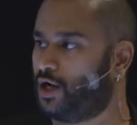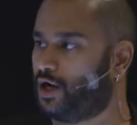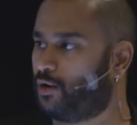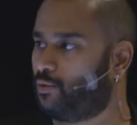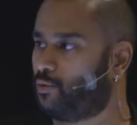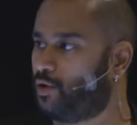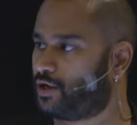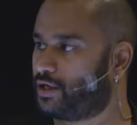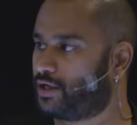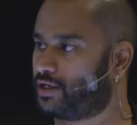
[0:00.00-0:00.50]

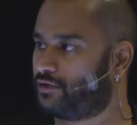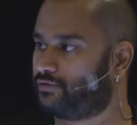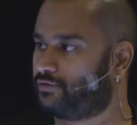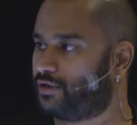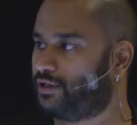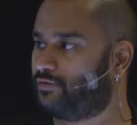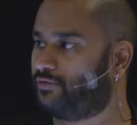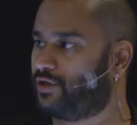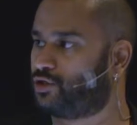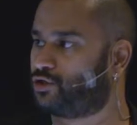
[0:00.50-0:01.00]
working in the
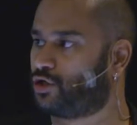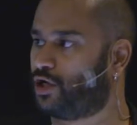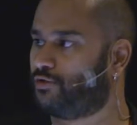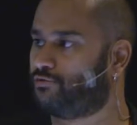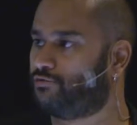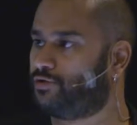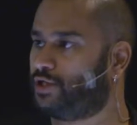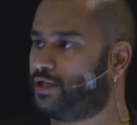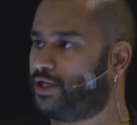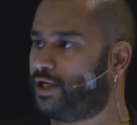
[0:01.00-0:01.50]
field of
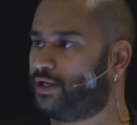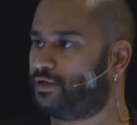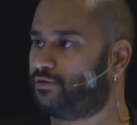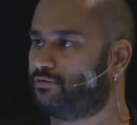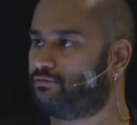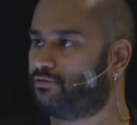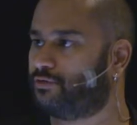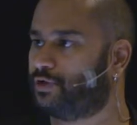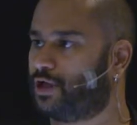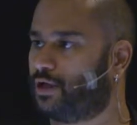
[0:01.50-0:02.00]
HIV
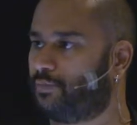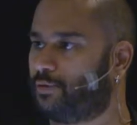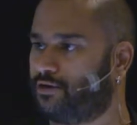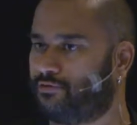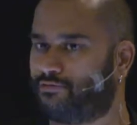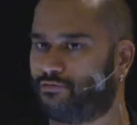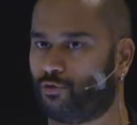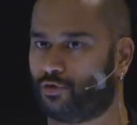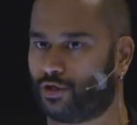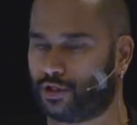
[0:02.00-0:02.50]
in
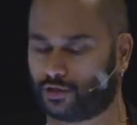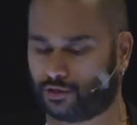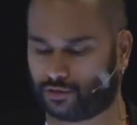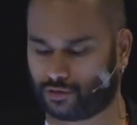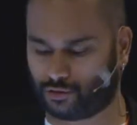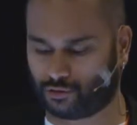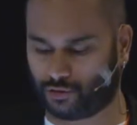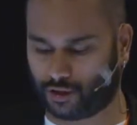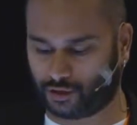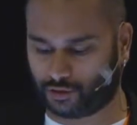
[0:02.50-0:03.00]
about 40
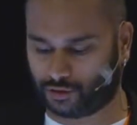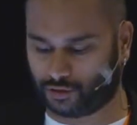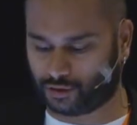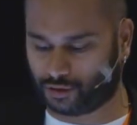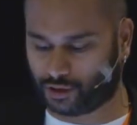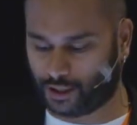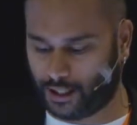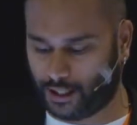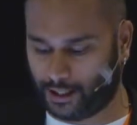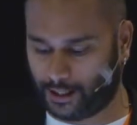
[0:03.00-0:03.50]

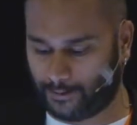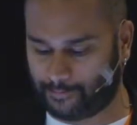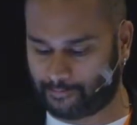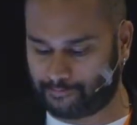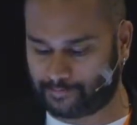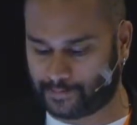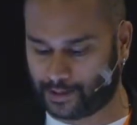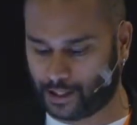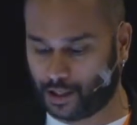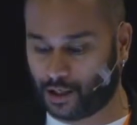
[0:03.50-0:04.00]
countries.
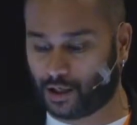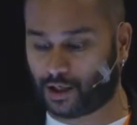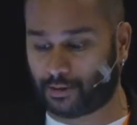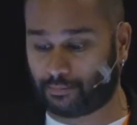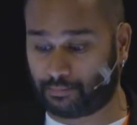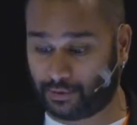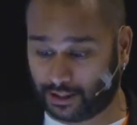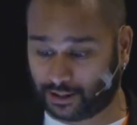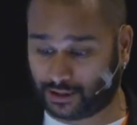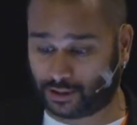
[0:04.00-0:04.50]
And
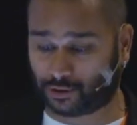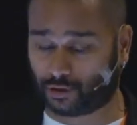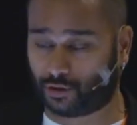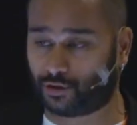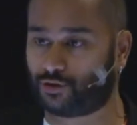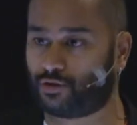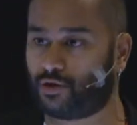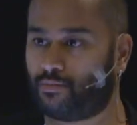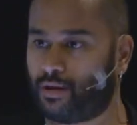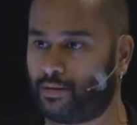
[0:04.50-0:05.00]
PILS is
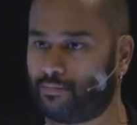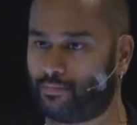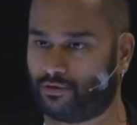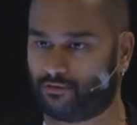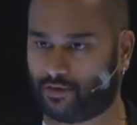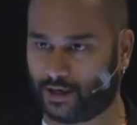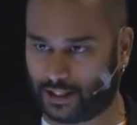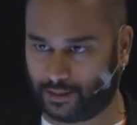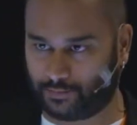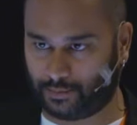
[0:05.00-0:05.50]
also a member
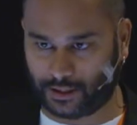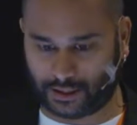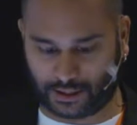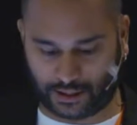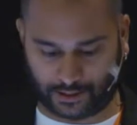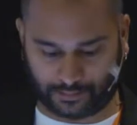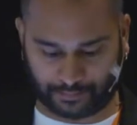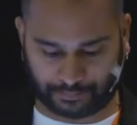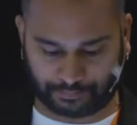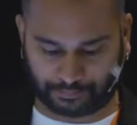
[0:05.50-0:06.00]
of IDPC.